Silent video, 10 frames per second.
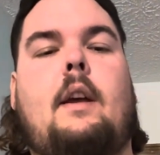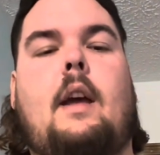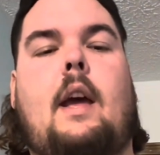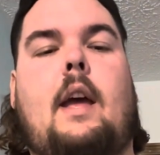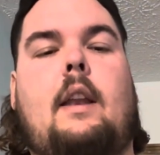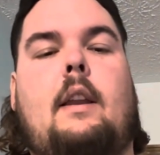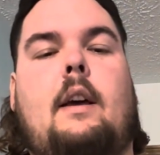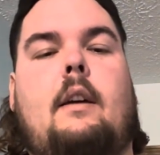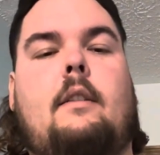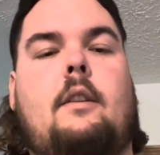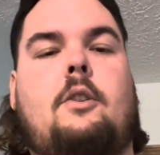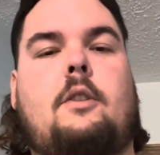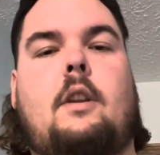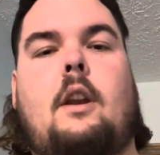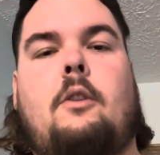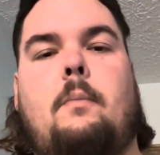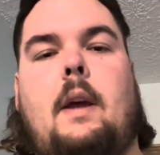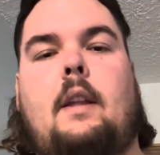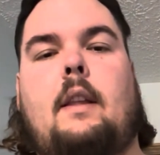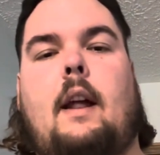And that's just another
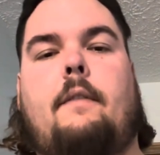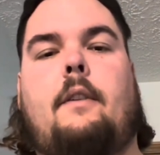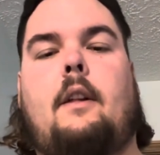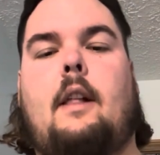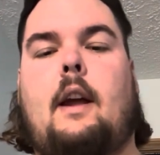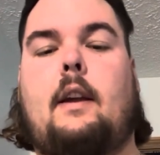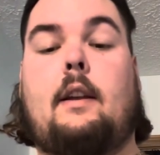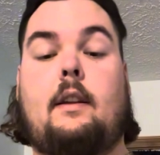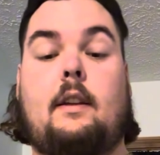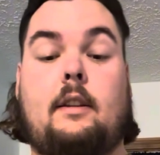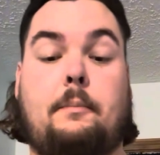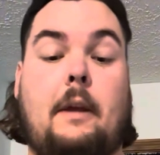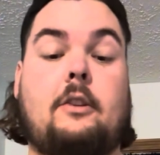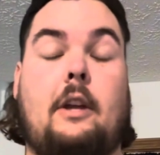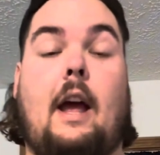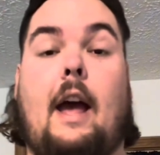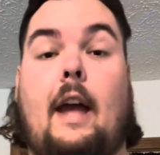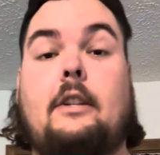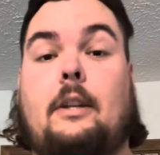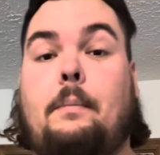bait that I feel like, especially, I
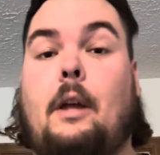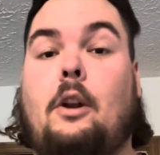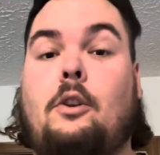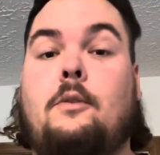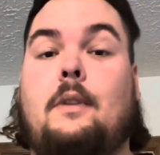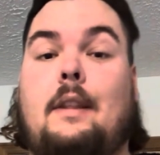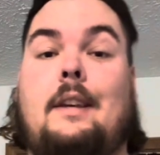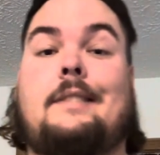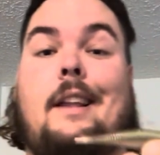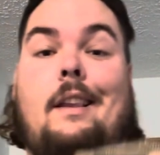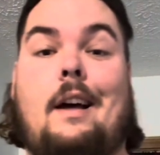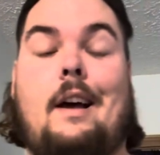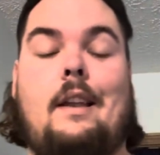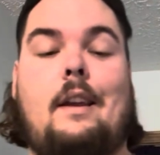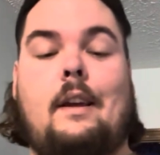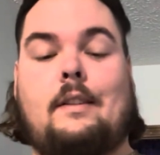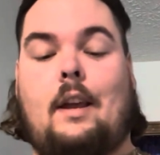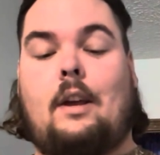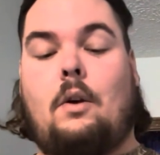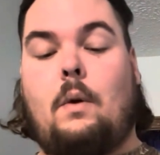actually plan on using this a lot as a
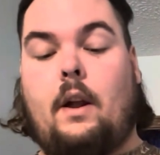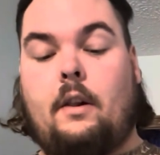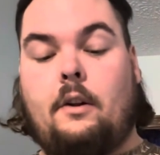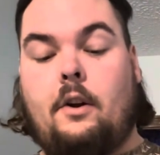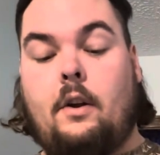co-angler.